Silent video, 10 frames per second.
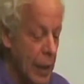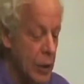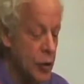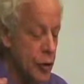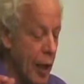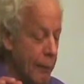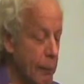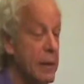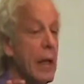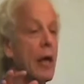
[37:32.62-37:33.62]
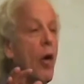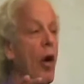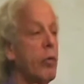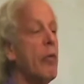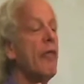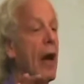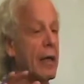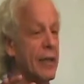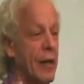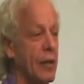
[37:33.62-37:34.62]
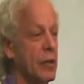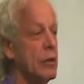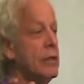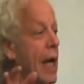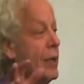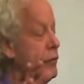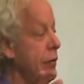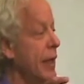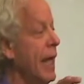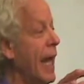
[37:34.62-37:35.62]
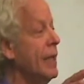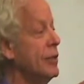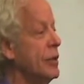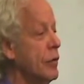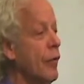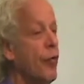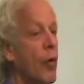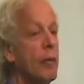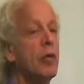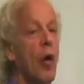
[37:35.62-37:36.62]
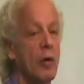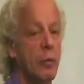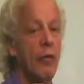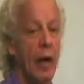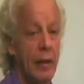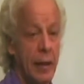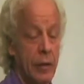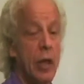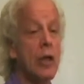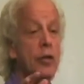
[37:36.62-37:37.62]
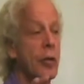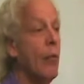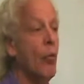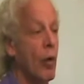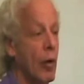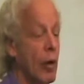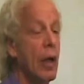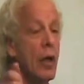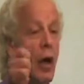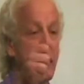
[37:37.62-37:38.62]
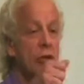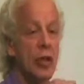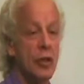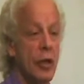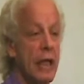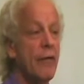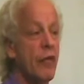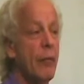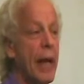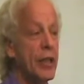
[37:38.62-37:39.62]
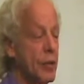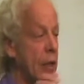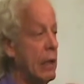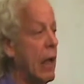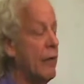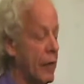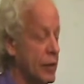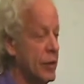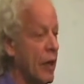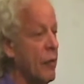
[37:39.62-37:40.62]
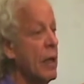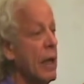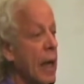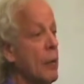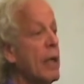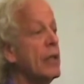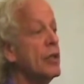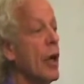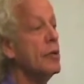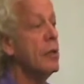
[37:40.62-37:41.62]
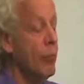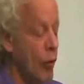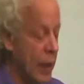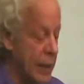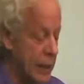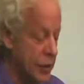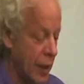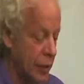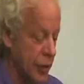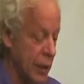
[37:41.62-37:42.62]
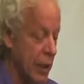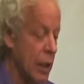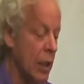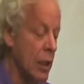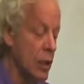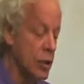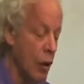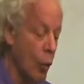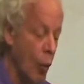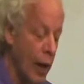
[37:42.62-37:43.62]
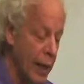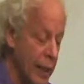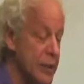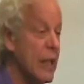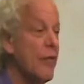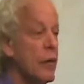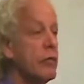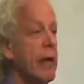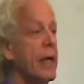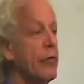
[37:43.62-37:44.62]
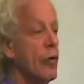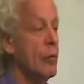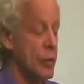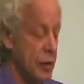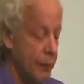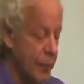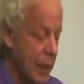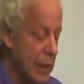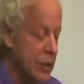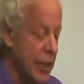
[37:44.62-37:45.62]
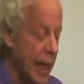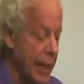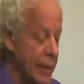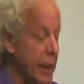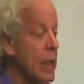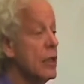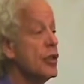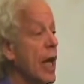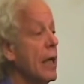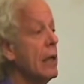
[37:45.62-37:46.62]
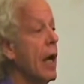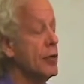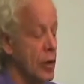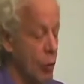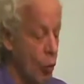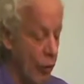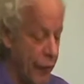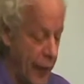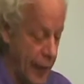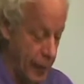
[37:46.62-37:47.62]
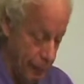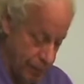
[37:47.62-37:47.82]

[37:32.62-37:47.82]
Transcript: Some, but not all, were provocateurs. So it's not true that agents or informants are always provocateurs. Some were, others just took information and did a lot of other stuff. We can discuss it more in discussion. So one is infiltrate groups. Second, psychological warfare.